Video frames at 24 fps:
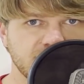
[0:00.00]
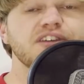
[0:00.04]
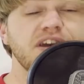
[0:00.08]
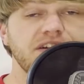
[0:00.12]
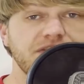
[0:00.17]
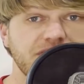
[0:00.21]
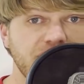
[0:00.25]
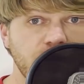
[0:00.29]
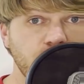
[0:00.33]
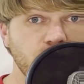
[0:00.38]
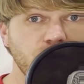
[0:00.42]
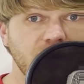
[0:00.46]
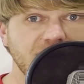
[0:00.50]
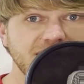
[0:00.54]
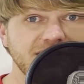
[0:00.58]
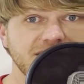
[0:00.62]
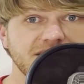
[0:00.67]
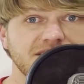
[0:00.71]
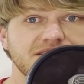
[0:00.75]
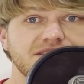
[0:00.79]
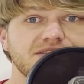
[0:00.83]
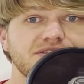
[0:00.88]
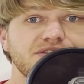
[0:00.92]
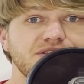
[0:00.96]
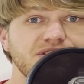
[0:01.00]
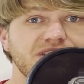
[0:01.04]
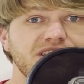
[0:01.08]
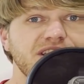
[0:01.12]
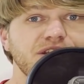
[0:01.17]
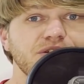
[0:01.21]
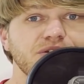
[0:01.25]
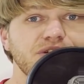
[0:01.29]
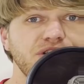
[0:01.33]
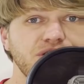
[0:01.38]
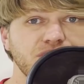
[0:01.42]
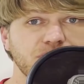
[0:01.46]
So if they wanted to
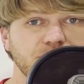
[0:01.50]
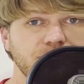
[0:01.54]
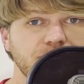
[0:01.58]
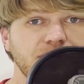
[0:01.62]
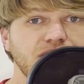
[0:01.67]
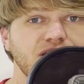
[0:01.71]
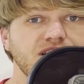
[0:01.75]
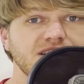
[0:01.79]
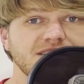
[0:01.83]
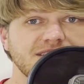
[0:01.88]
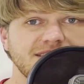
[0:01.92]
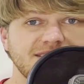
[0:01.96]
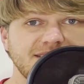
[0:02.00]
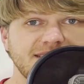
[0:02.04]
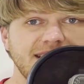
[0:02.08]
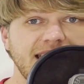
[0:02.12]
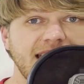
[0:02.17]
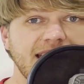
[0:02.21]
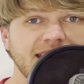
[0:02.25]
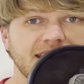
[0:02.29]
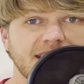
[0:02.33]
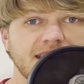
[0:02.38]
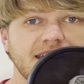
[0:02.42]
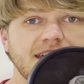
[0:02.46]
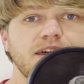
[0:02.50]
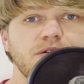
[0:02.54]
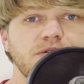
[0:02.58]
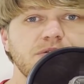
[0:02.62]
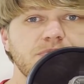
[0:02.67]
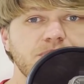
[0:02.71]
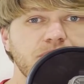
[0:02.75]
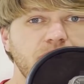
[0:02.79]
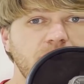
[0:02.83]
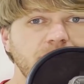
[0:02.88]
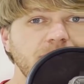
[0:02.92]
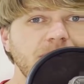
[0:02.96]
kill your plant tank, they
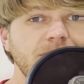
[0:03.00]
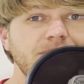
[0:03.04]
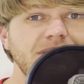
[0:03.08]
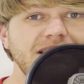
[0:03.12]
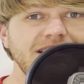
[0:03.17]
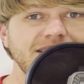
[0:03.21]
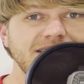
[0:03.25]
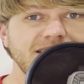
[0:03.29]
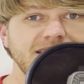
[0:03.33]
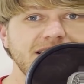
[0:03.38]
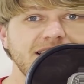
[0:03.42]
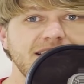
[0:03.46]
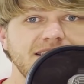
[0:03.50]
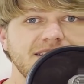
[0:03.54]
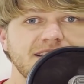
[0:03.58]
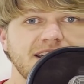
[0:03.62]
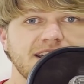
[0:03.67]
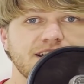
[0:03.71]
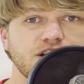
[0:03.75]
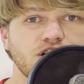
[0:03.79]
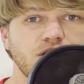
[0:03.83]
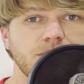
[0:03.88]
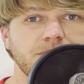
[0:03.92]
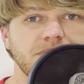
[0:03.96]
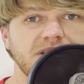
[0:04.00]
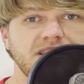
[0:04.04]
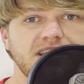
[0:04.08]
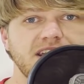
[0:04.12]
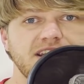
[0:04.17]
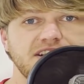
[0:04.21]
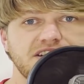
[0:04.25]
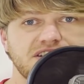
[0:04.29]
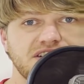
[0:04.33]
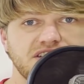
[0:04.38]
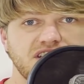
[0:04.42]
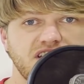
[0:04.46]
would probably need a
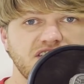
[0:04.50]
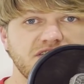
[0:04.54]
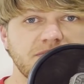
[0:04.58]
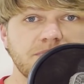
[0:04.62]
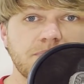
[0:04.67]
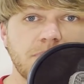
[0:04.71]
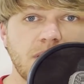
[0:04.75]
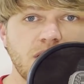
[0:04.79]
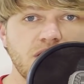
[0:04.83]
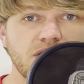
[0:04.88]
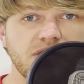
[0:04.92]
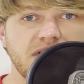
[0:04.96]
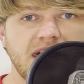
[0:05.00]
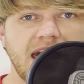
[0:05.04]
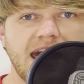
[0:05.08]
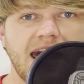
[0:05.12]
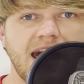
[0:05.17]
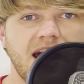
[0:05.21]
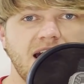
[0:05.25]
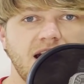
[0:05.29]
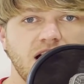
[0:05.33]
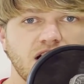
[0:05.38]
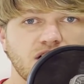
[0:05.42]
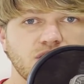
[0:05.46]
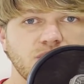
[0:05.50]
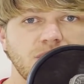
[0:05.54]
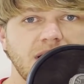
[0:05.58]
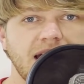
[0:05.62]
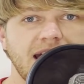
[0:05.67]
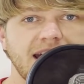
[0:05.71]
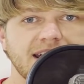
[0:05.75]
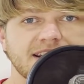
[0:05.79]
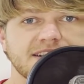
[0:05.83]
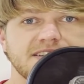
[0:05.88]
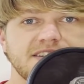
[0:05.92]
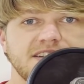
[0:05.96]
combination of both Aqua
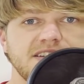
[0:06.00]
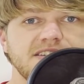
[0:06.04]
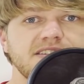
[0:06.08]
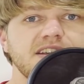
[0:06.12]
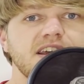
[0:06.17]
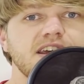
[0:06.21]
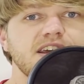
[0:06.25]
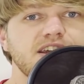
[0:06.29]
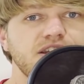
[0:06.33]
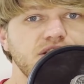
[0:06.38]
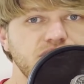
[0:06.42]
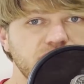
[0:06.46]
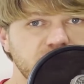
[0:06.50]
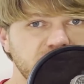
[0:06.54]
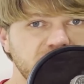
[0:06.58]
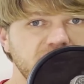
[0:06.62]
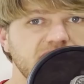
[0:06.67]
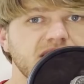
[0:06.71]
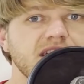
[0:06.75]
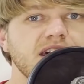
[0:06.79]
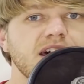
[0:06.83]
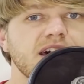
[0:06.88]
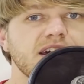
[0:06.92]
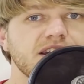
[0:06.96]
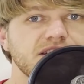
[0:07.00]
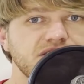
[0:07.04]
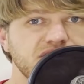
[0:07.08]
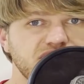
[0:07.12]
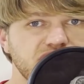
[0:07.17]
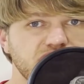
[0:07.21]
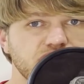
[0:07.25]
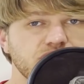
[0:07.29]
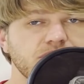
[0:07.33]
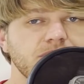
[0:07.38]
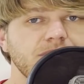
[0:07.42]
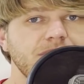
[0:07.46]
Axies using a
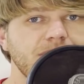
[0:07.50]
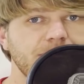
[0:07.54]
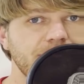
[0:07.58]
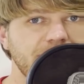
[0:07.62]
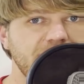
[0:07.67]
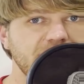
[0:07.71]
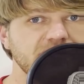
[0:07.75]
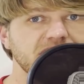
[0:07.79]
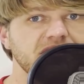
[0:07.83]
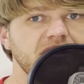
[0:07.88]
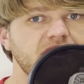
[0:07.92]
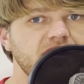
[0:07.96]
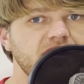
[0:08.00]
considerable amount